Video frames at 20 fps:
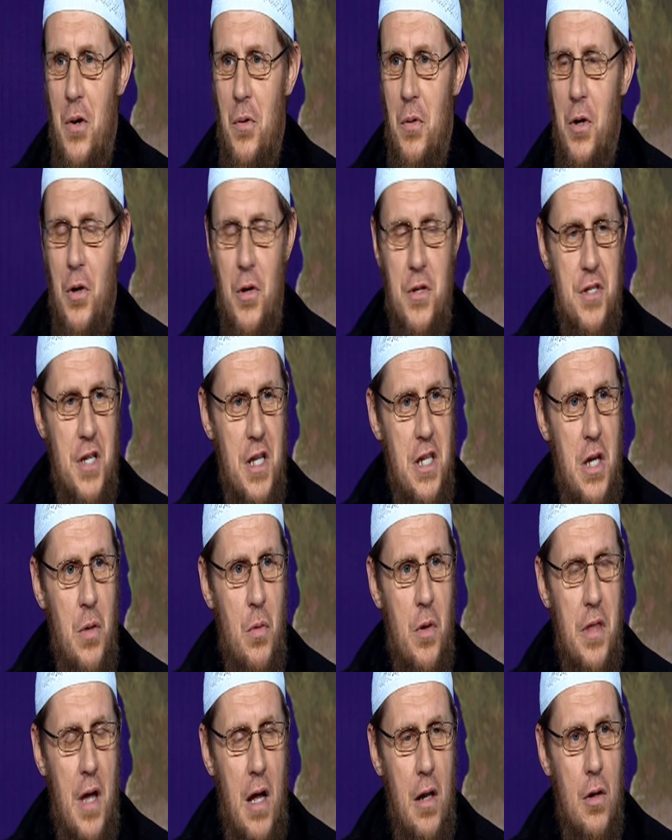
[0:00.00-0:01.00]
Continuing
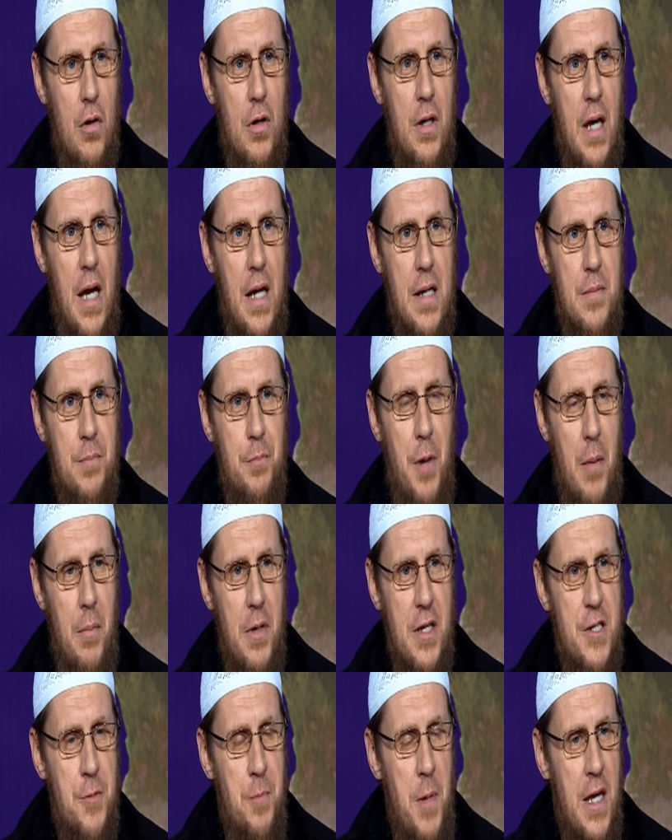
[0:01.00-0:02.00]
with our look at
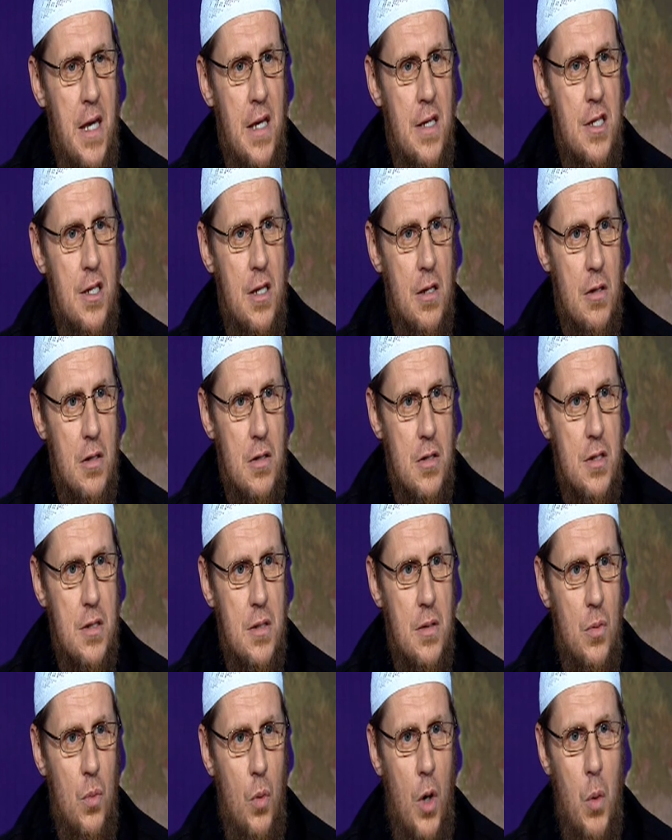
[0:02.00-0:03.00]
public speaking skills
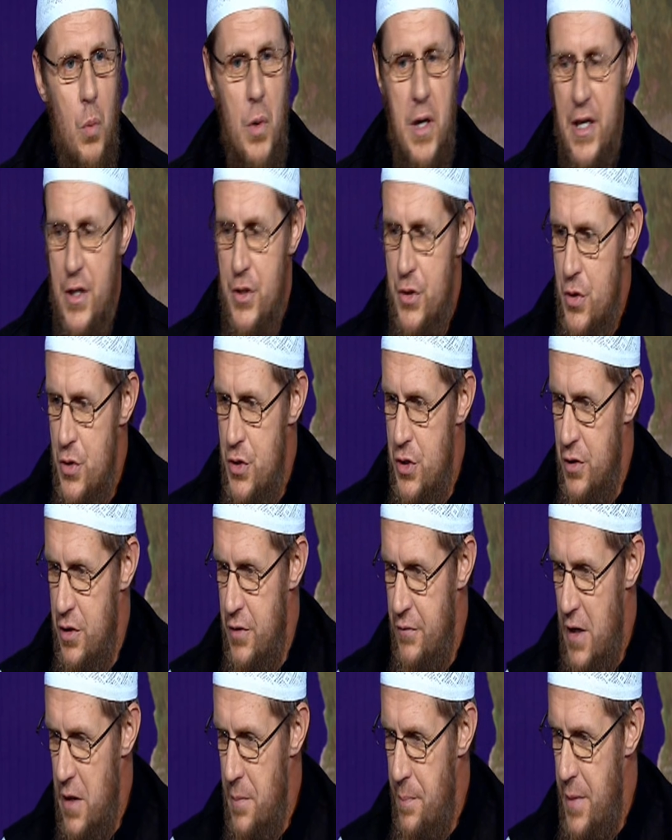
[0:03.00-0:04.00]
what we can do to
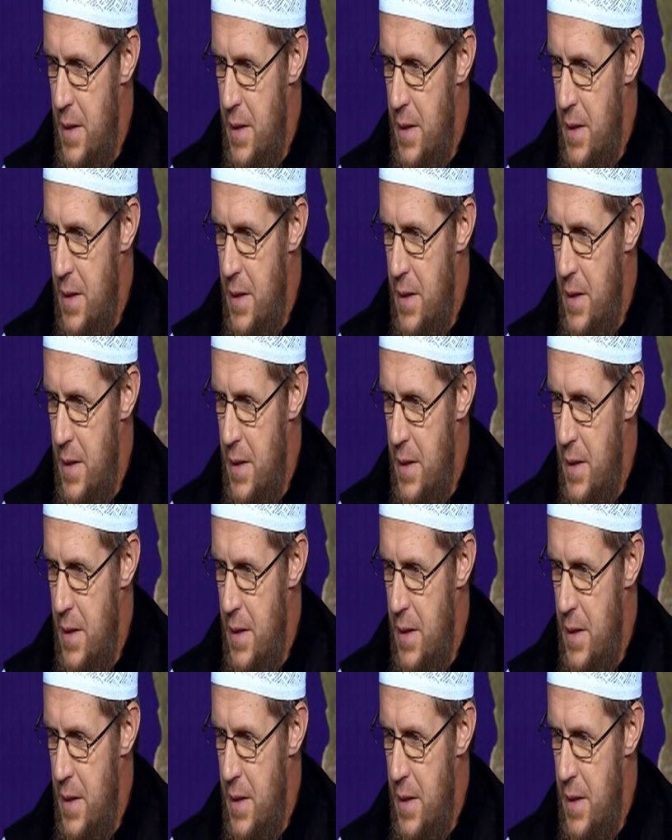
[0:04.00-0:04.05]
develop